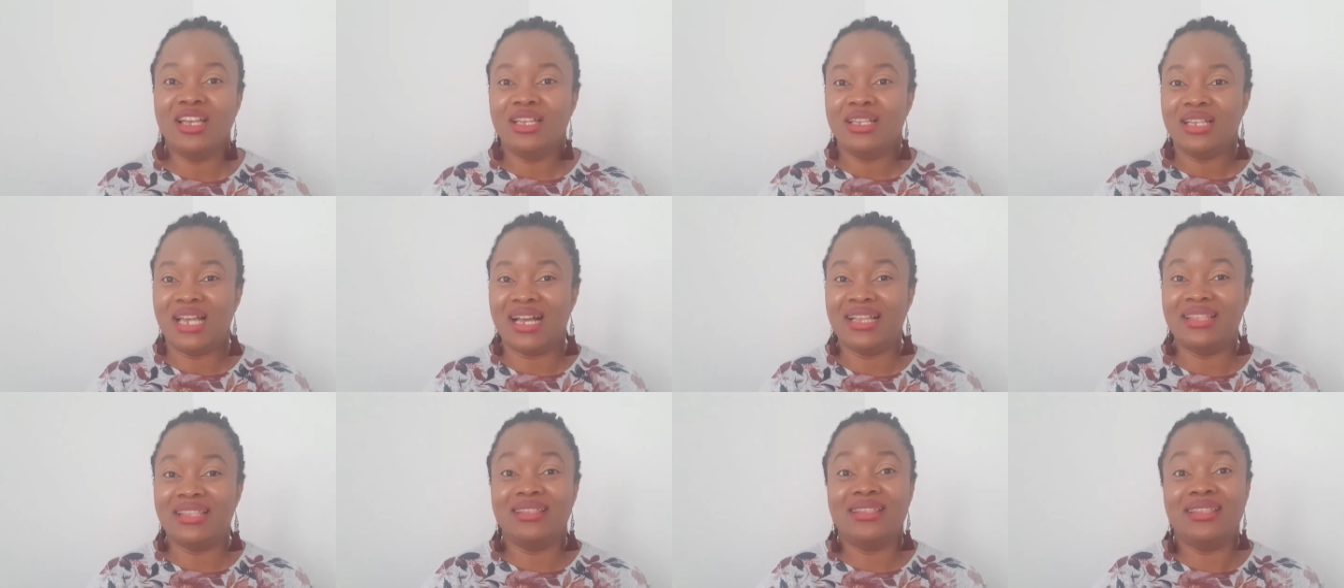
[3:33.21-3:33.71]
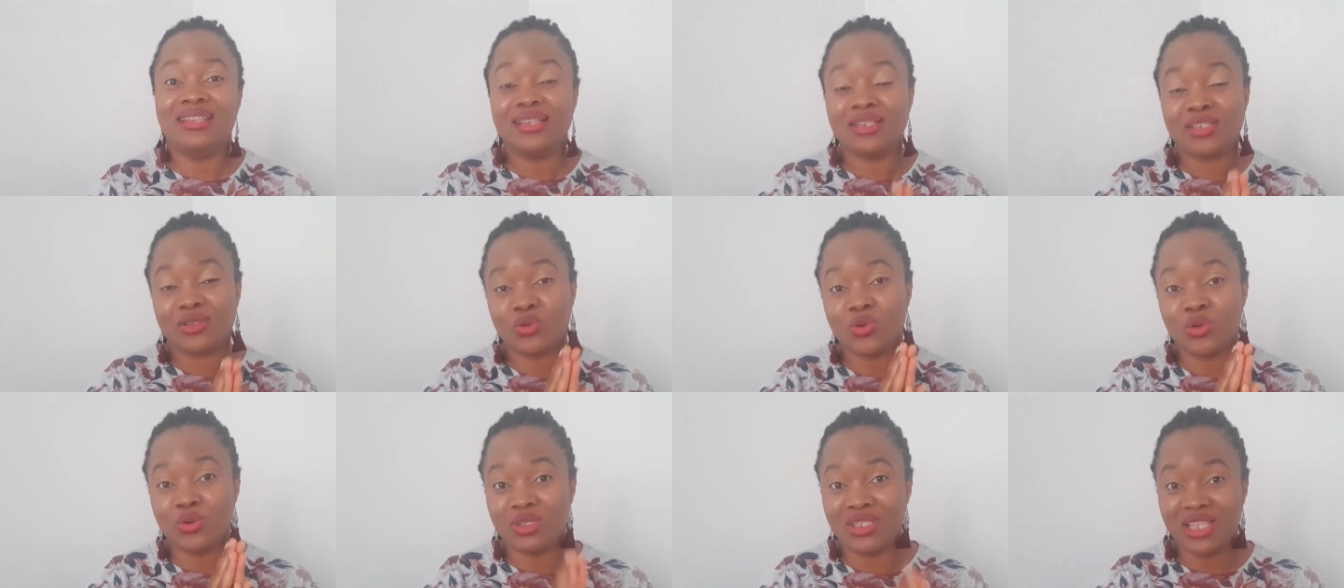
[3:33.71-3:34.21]
And this
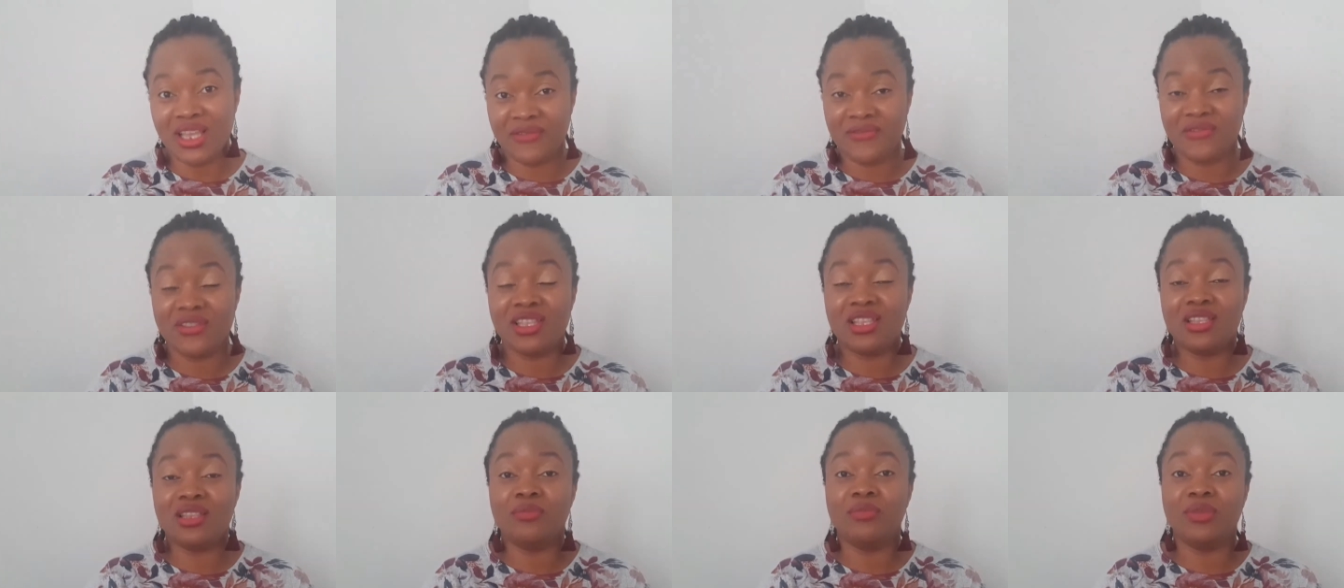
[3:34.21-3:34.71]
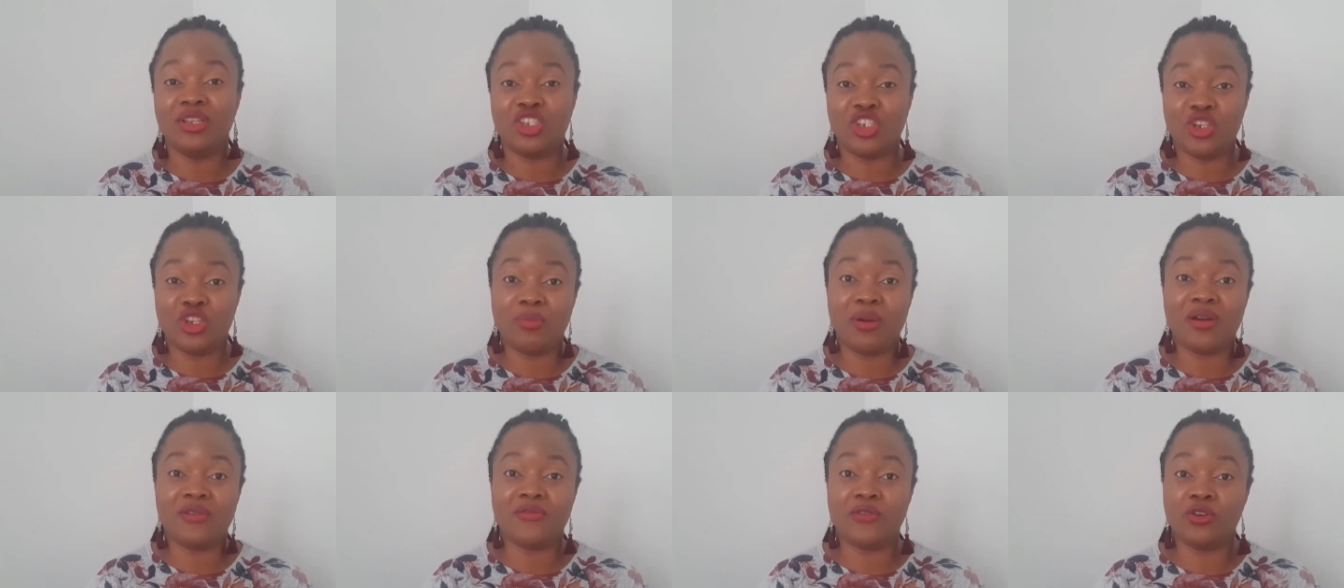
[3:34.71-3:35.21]
will definitely be
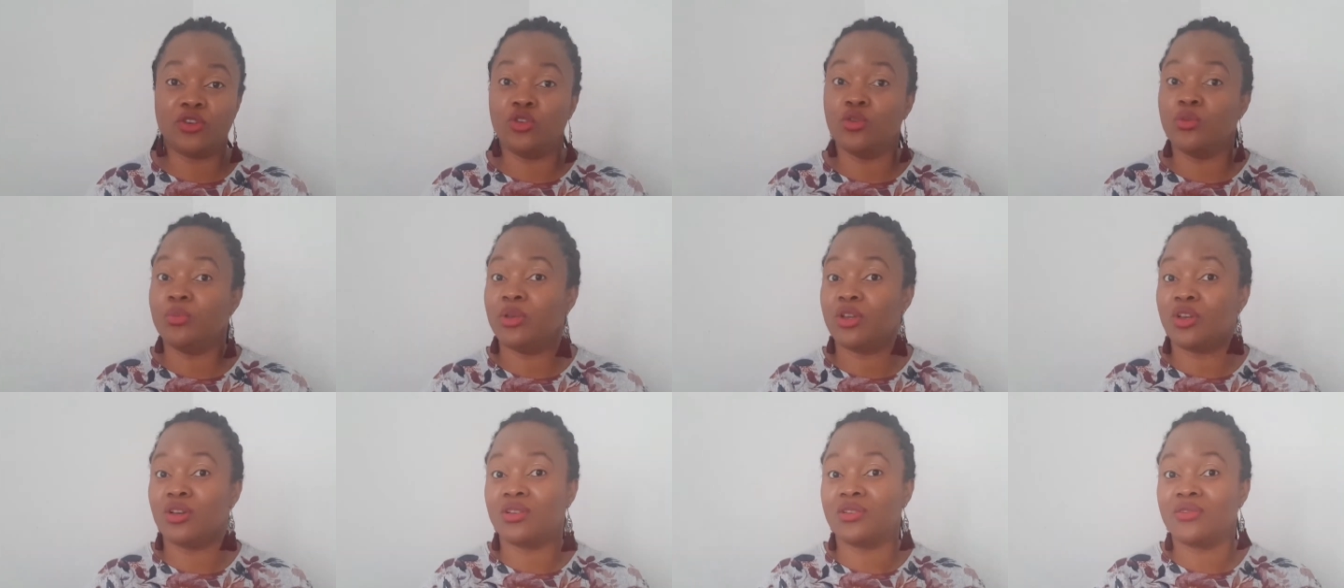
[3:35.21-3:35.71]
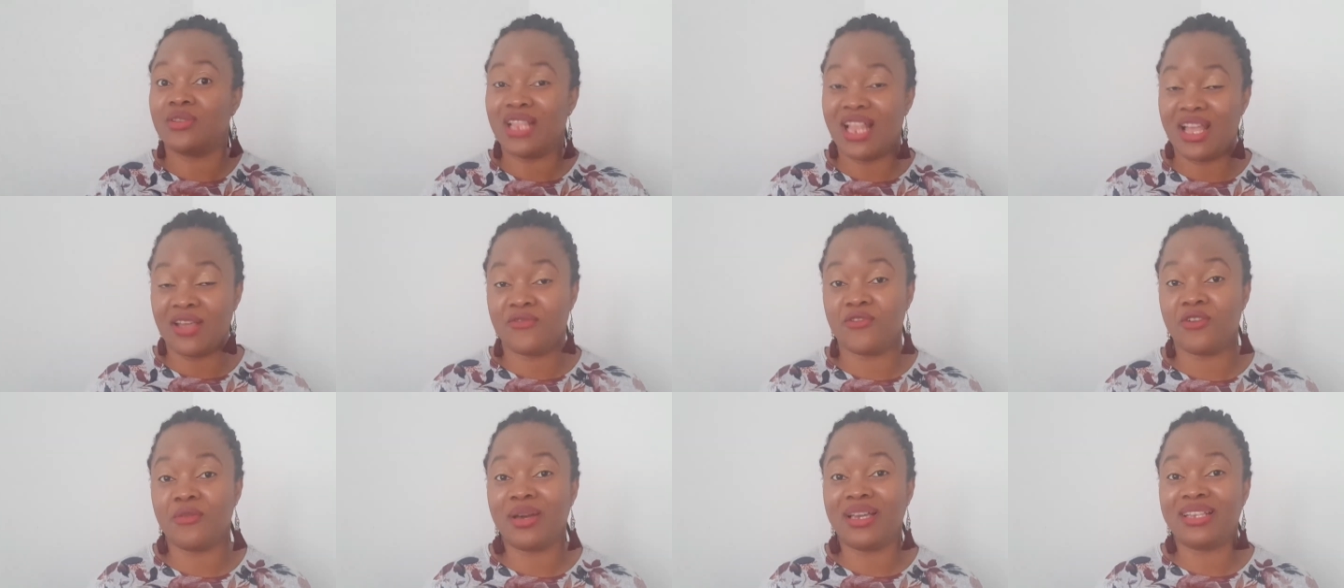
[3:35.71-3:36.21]
cheaper for you because, like
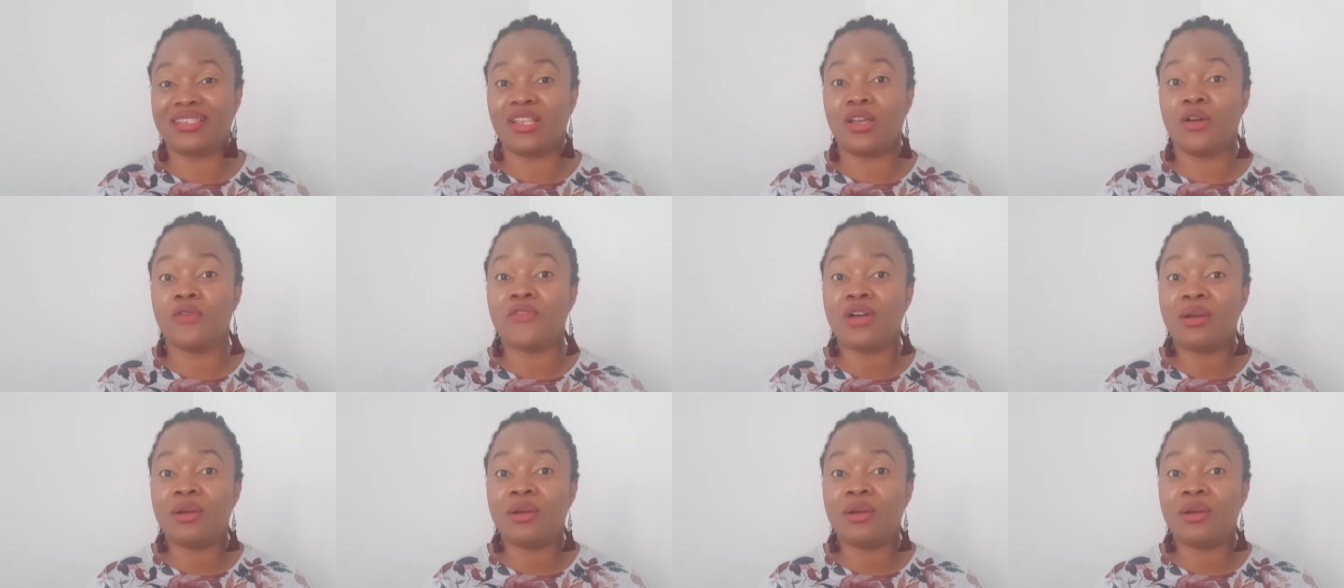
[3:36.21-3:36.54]
for myself,